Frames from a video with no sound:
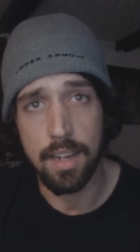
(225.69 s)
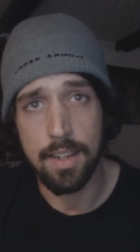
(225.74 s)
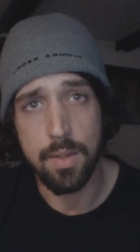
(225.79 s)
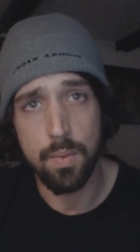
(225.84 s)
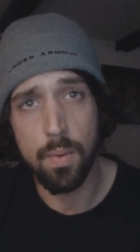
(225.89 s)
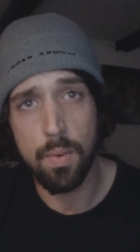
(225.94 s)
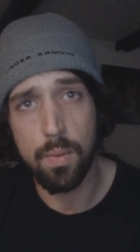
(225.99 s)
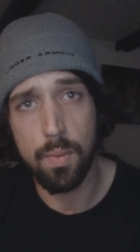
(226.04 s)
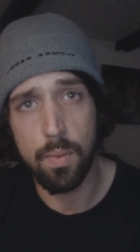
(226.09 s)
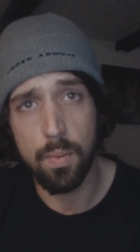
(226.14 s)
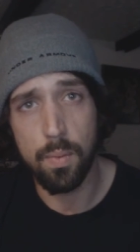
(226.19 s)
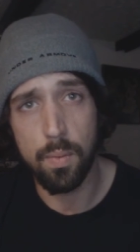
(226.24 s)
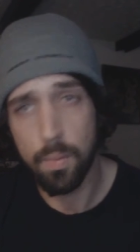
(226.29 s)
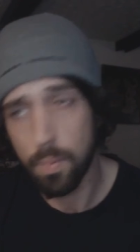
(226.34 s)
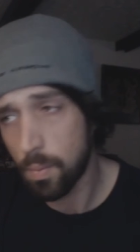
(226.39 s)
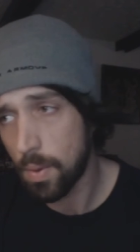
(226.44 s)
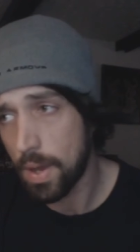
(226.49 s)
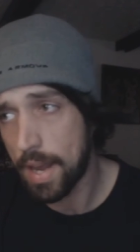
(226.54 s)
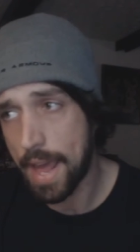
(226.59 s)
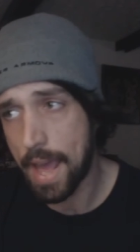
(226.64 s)
Because
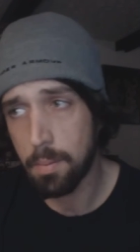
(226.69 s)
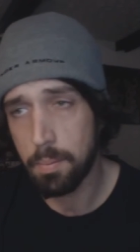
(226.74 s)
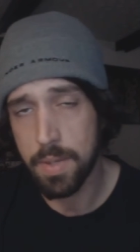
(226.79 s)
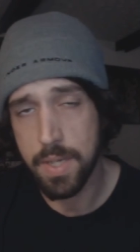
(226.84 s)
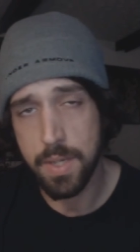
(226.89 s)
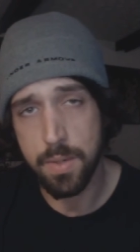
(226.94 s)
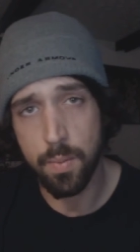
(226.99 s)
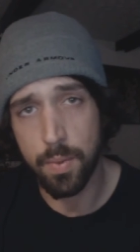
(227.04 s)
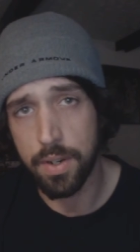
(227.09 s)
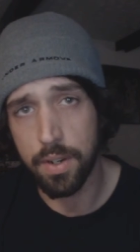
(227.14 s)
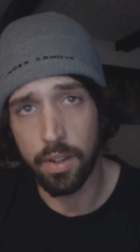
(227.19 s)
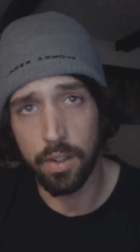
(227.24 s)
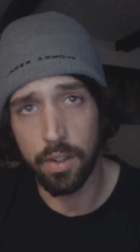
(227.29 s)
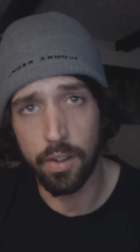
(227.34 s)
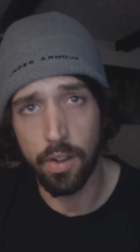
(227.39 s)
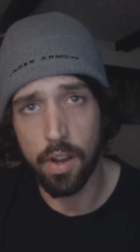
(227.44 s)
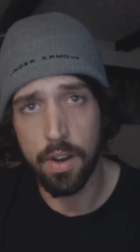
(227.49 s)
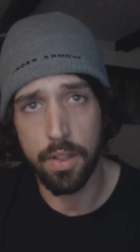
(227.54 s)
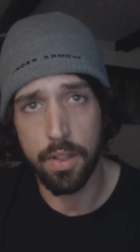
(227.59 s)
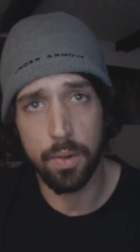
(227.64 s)
what happens when a
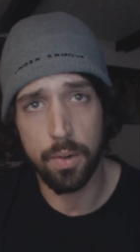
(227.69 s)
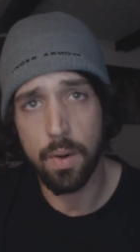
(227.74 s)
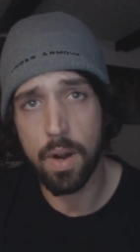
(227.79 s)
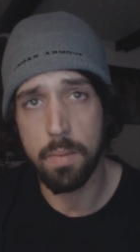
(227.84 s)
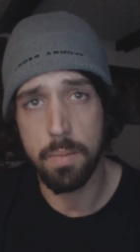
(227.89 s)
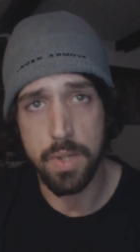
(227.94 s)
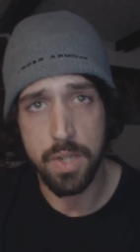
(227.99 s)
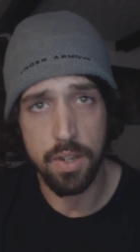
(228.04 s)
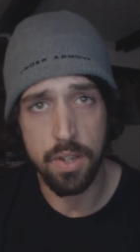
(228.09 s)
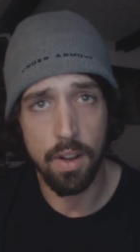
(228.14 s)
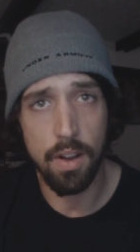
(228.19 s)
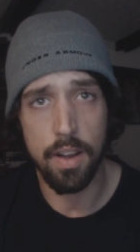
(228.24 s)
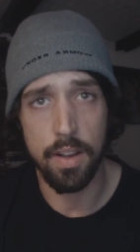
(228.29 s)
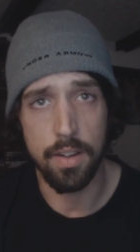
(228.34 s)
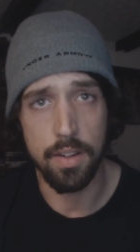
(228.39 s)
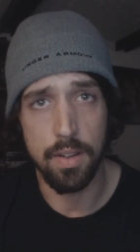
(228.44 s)
lot of the crime is gone?